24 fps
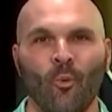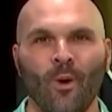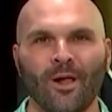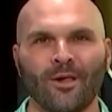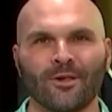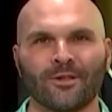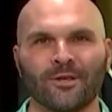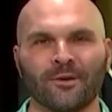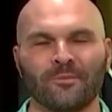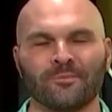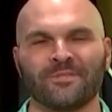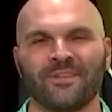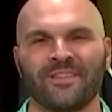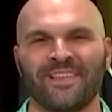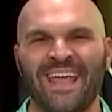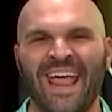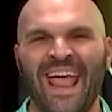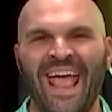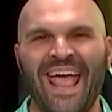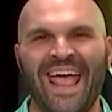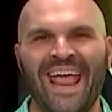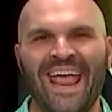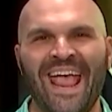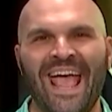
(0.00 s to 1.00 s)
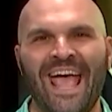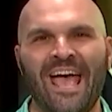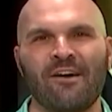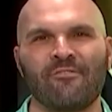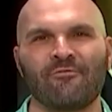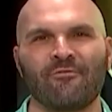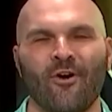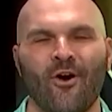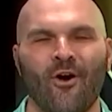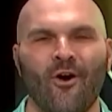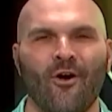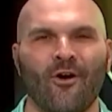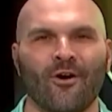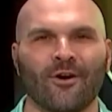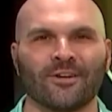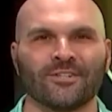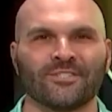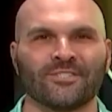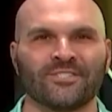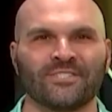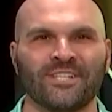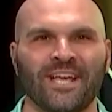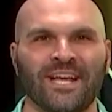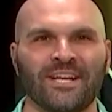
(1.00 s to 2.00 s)
Welcome to the A F
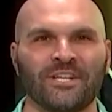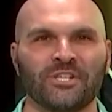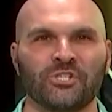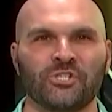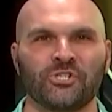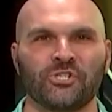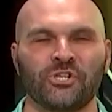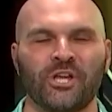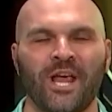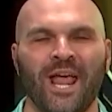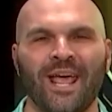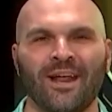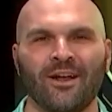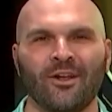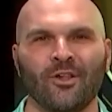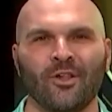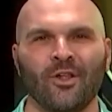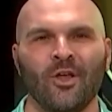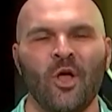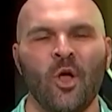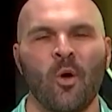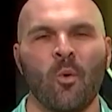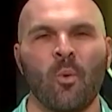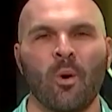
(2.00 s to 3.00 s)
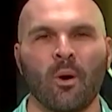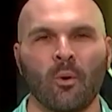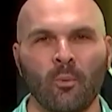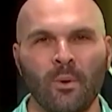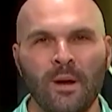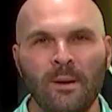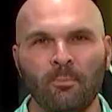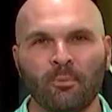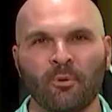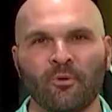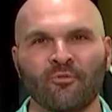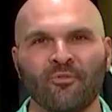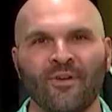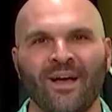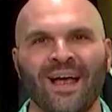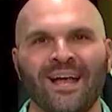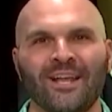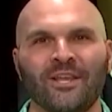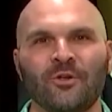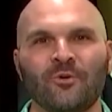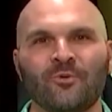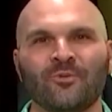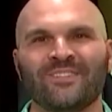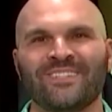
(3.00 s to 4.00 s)
R Saints channel, where we
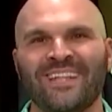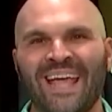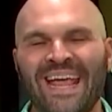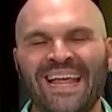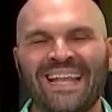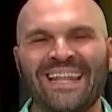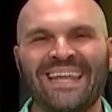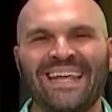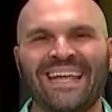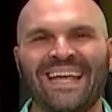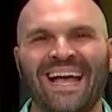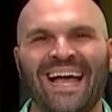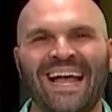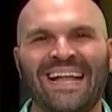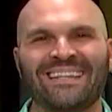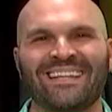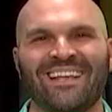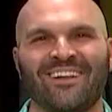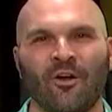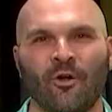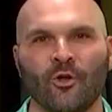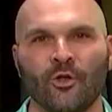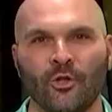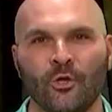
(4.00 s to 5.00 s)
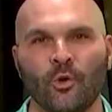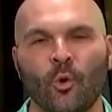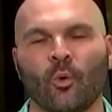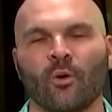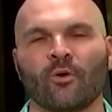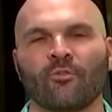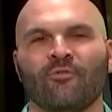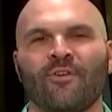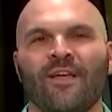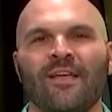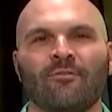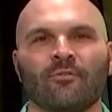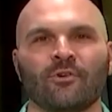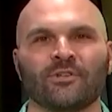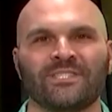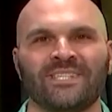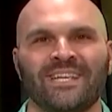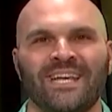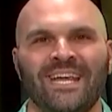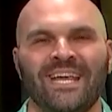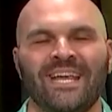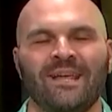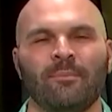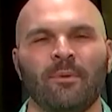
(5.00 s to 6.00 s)
provide you daily content on your favorite
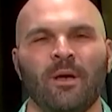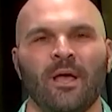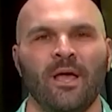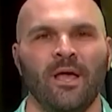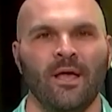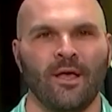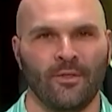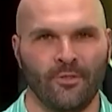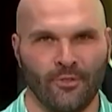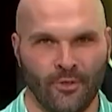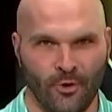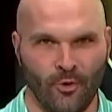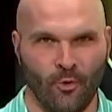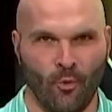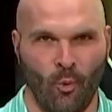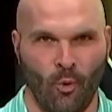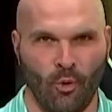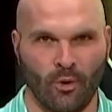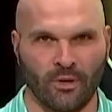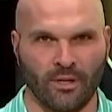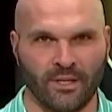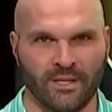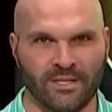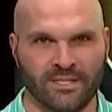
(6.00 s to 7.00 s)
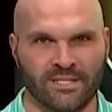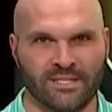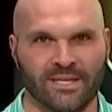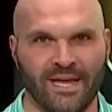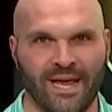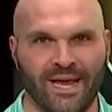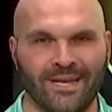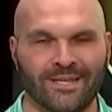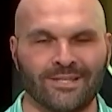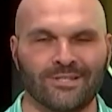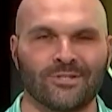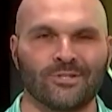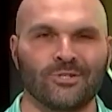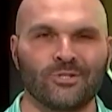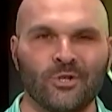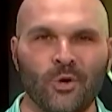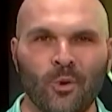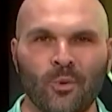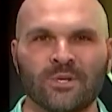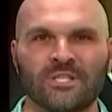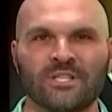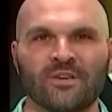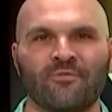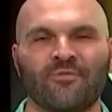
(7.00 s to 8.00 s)
team, the New Orleans Saints.
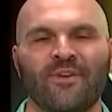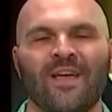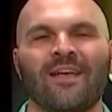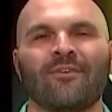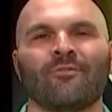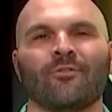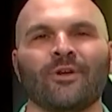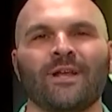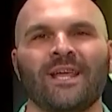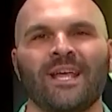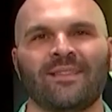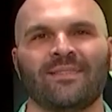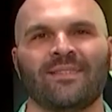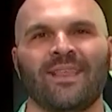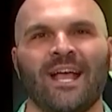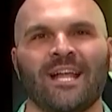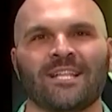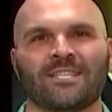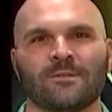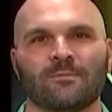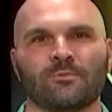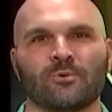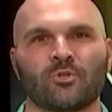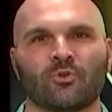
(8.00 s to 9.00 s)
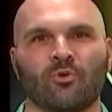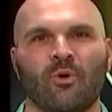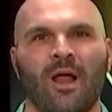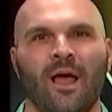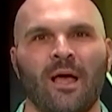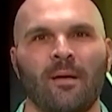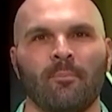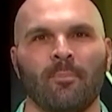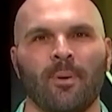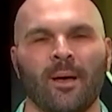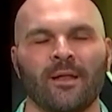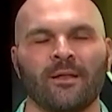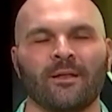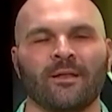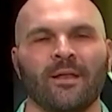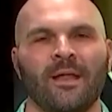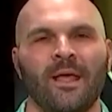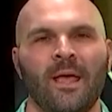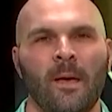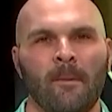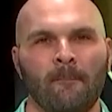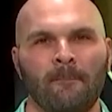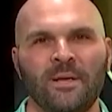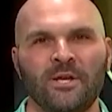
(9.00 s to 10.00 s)
Do us a favor and hit that subscribe
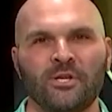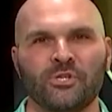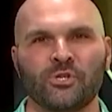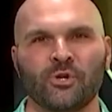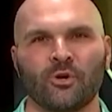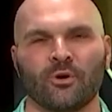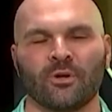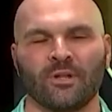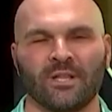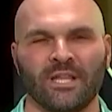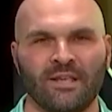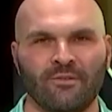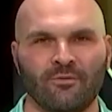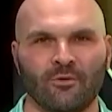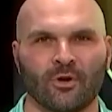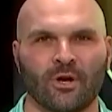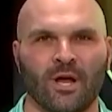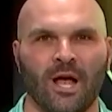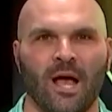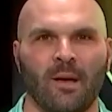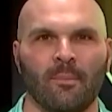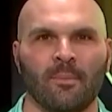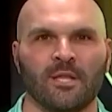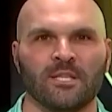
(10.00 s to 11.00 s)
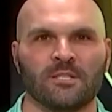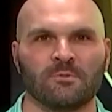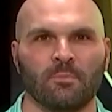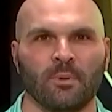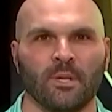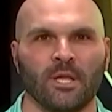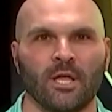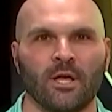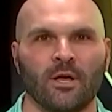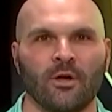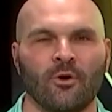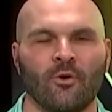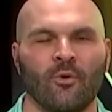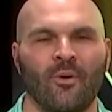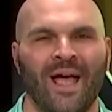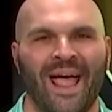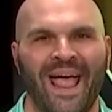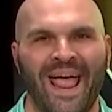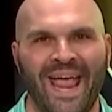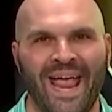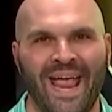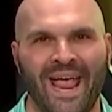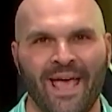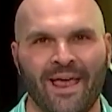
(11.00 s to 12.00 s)
button. Be sure to leave your comments below
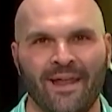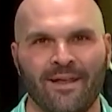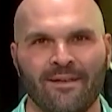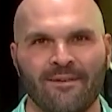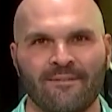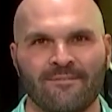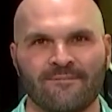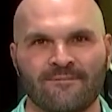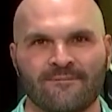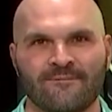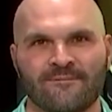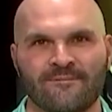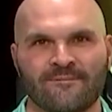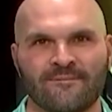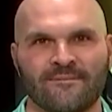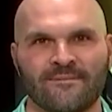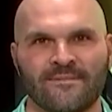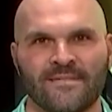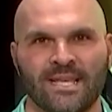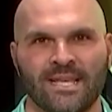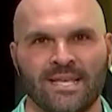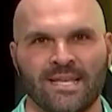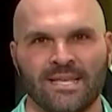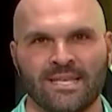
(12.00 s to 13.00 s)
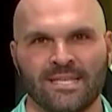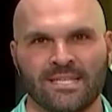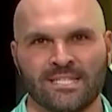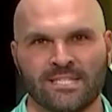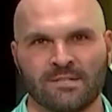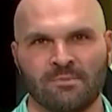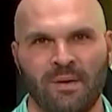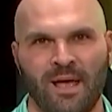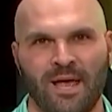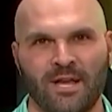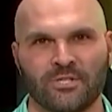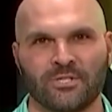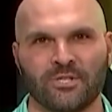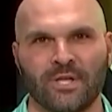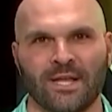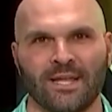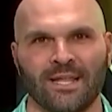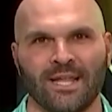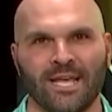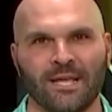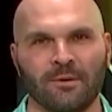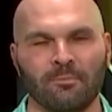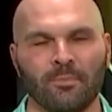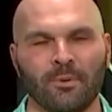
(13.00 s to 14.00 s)
and smash
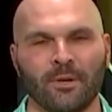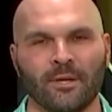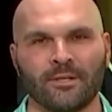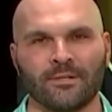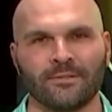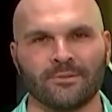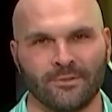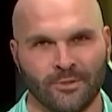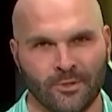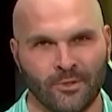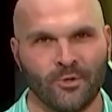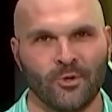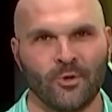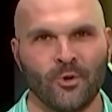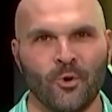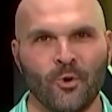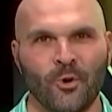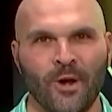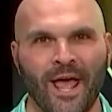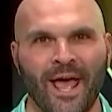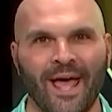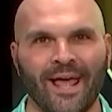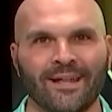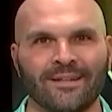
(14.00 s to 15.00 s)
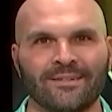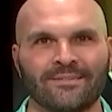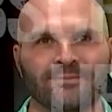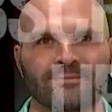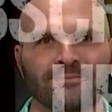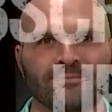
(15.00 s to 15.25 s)
that like button. Who dat?